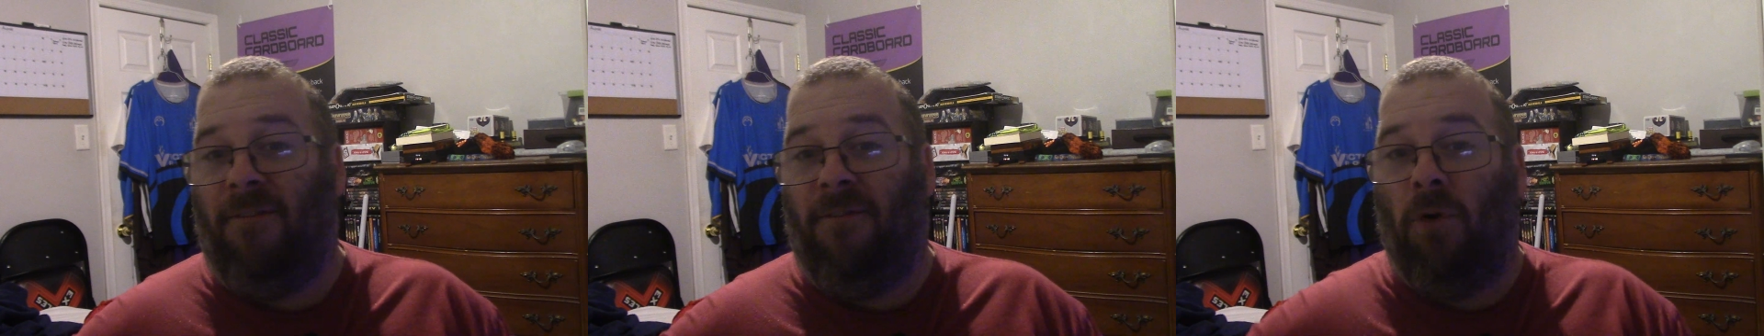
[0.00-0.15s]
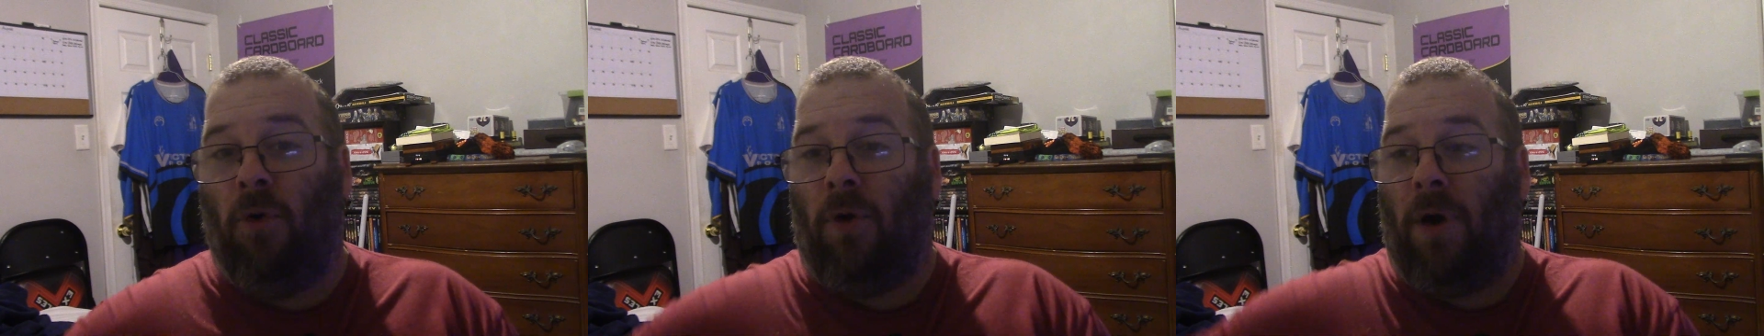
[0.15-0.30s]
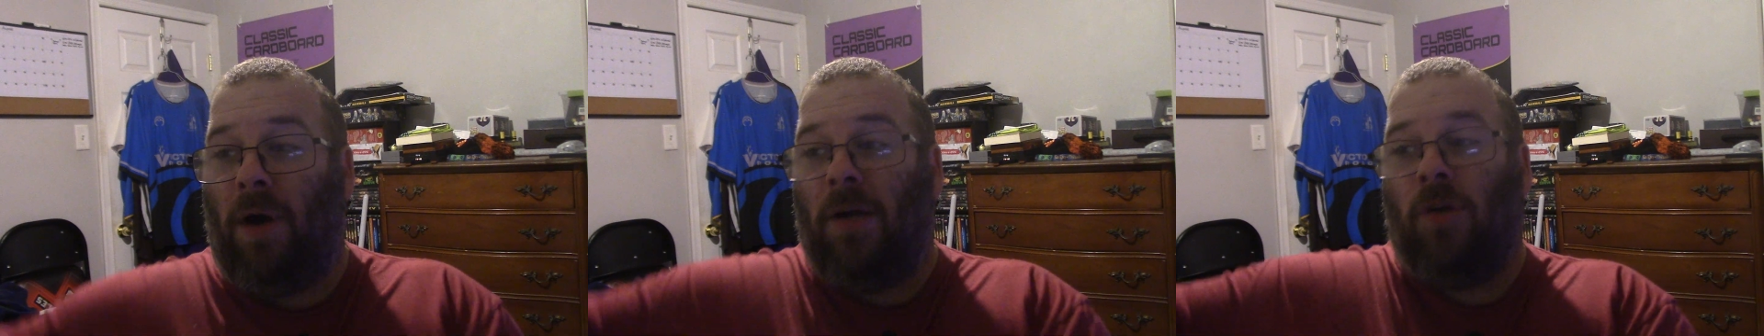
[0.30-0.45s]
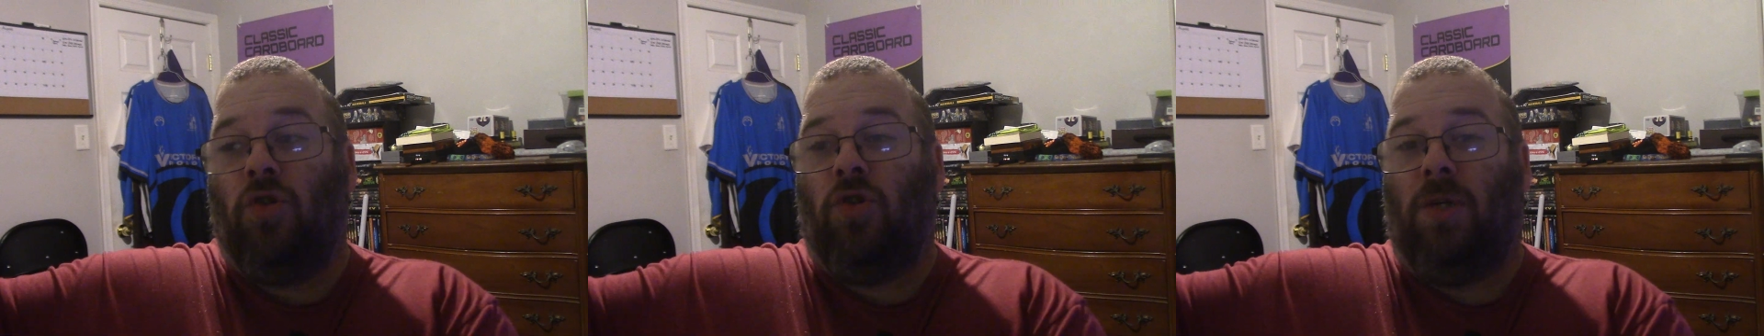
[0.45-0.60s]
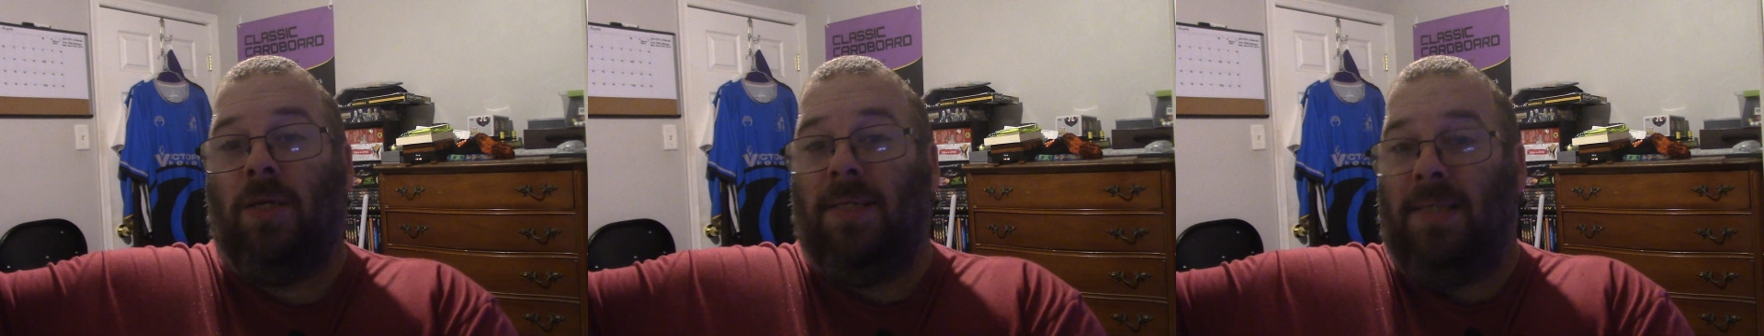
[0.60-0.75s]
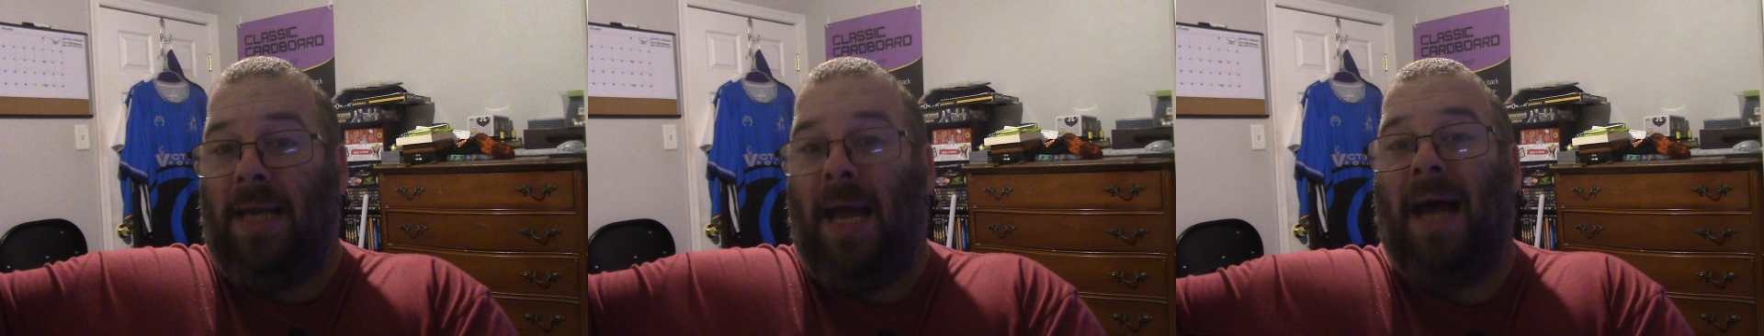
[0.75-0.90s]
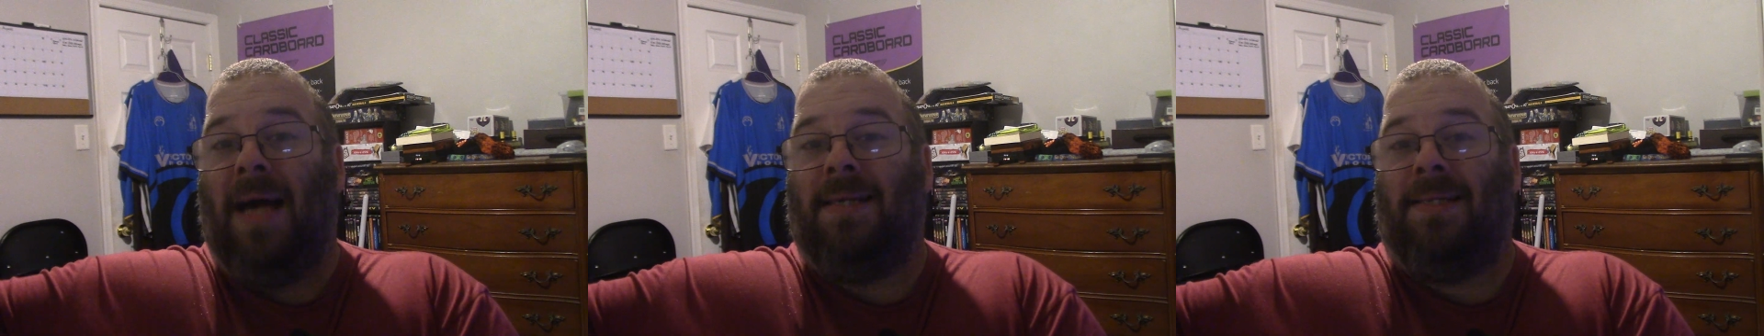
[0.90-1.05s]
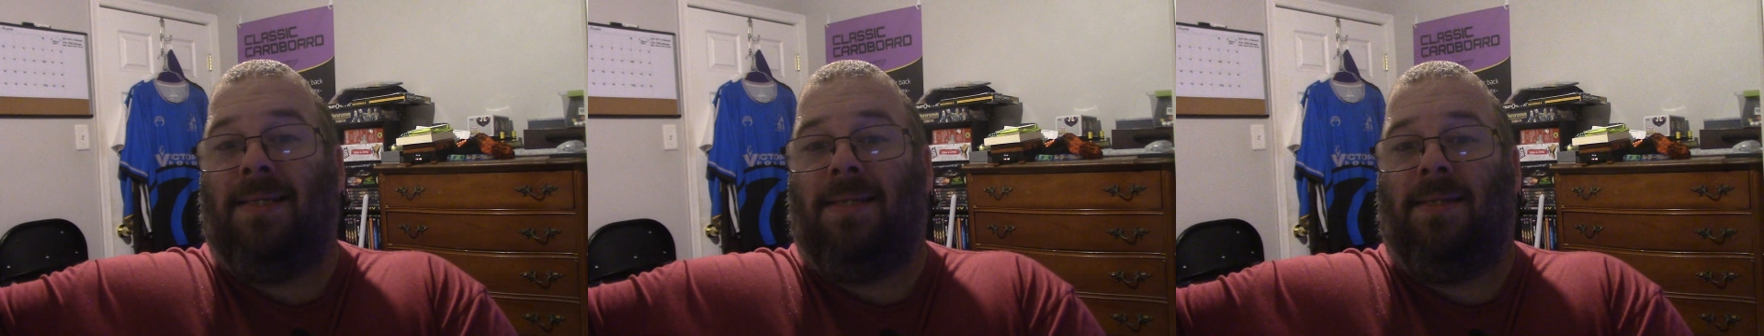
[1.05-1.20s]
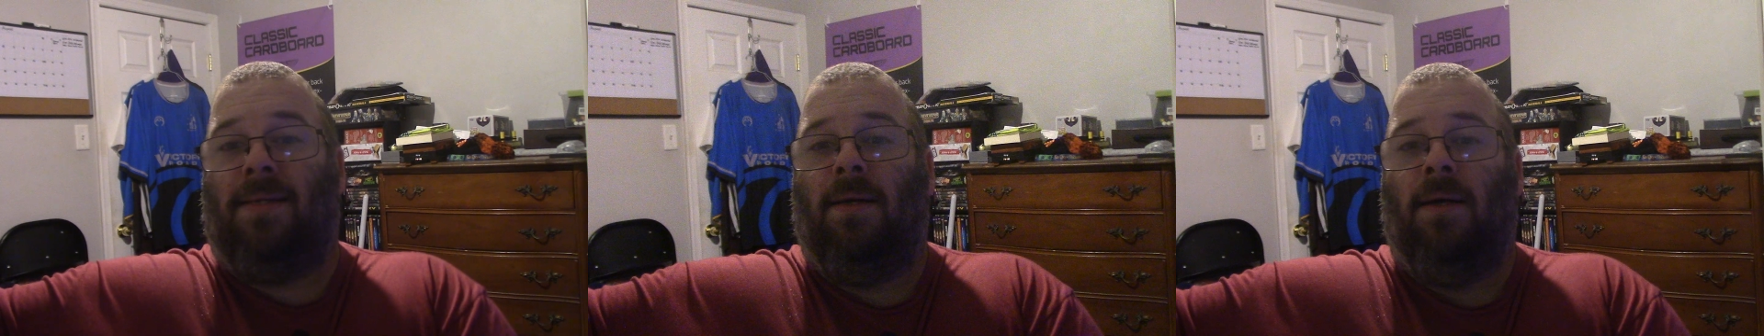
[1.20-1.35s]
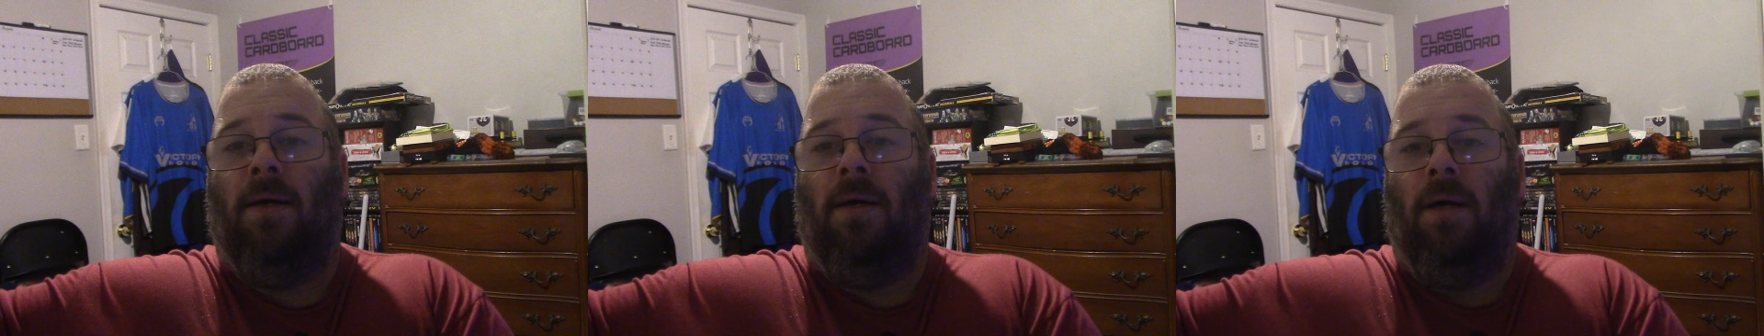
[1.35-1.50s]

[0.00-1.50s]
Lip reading: 4 energies, yes,